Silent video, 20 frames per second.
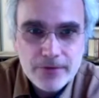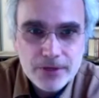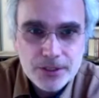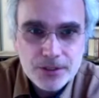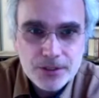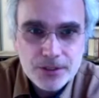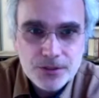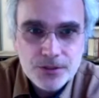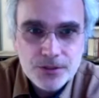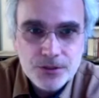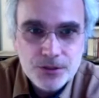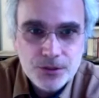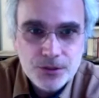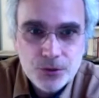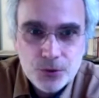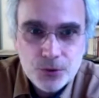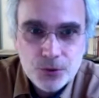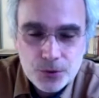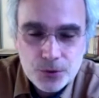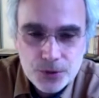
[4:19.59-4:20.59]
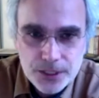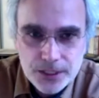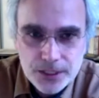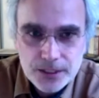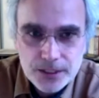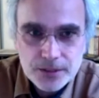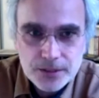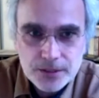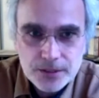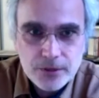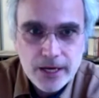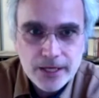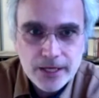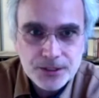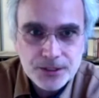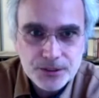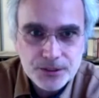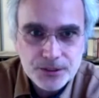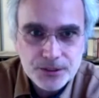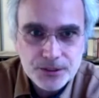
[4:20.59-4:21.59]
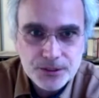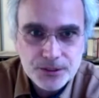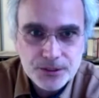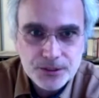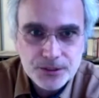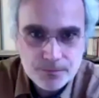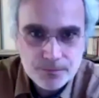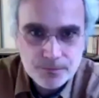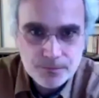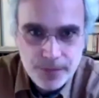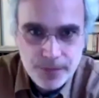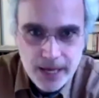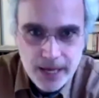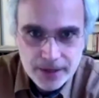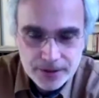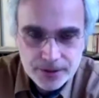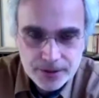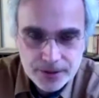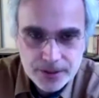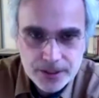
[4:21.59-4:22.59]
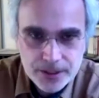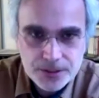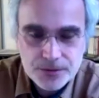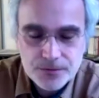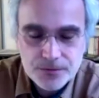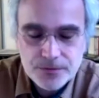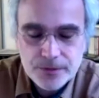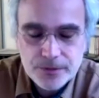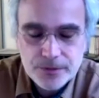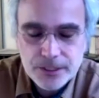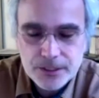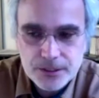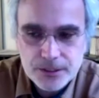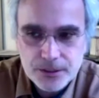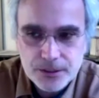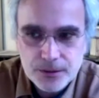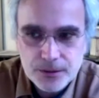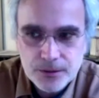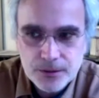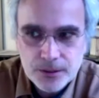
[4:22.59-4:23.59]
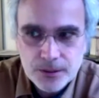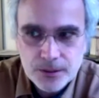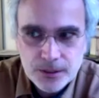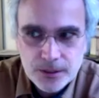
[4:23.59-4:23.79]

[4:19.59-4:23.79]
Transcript: a 2D diffraction pattern that you fit to,